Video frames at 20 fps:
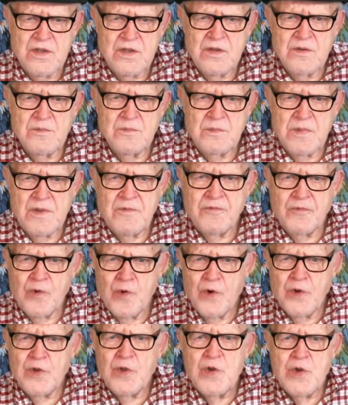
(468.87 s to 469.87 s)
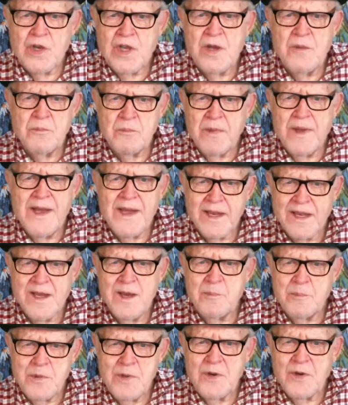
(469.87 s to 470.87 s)
before you come back
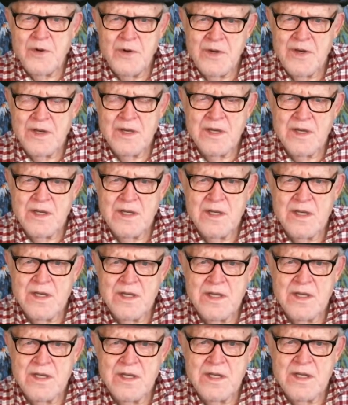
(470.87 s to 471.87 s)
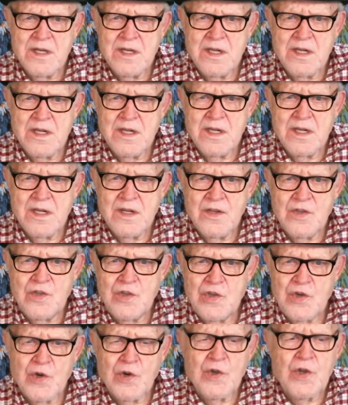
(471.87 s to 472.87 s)
up here,
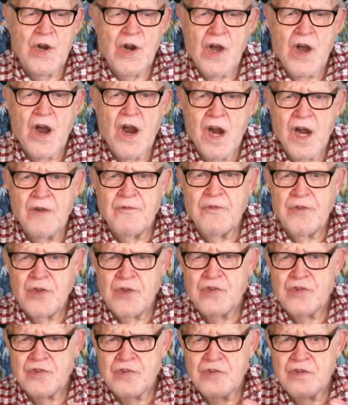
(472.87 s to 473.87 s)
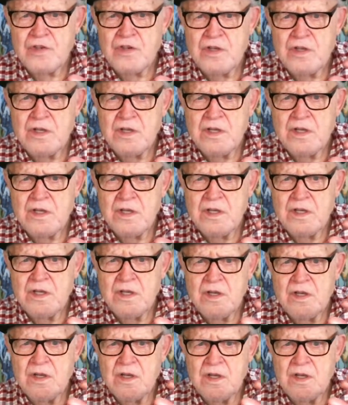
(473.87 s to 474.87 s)
you're going to harvest
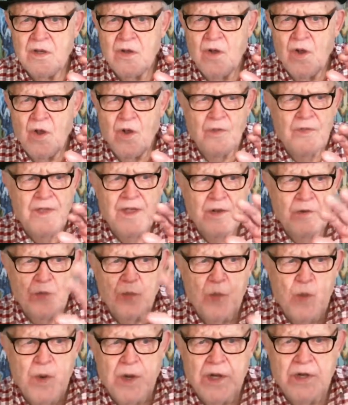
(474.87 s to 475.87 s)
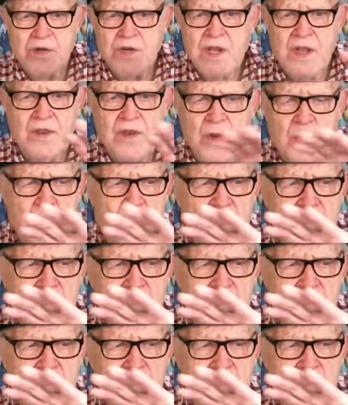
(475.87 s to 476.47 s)
all that wheat. And there was